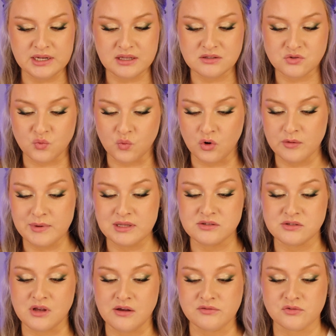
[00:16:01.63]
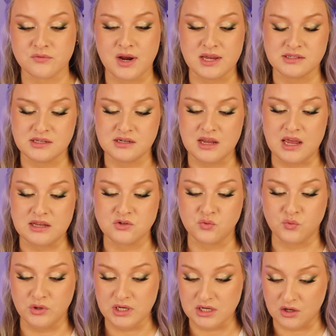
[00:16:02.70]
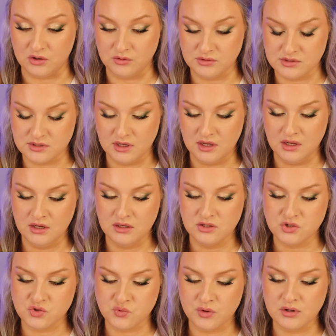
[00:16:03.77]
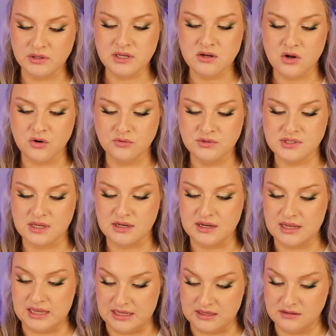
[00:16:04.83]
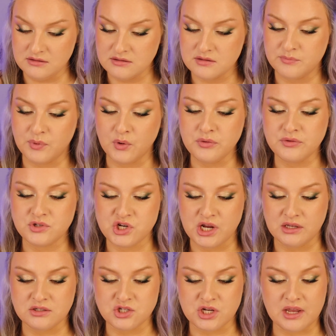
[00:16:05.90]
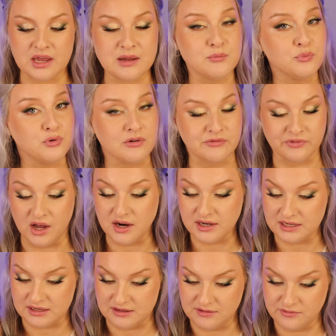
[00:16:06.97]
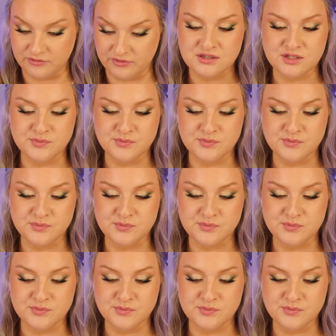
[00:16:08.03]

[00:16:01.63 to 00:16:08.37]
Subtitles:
against warm and soft resin and woody notes. Swirly notes and hints, both challenging and provocative.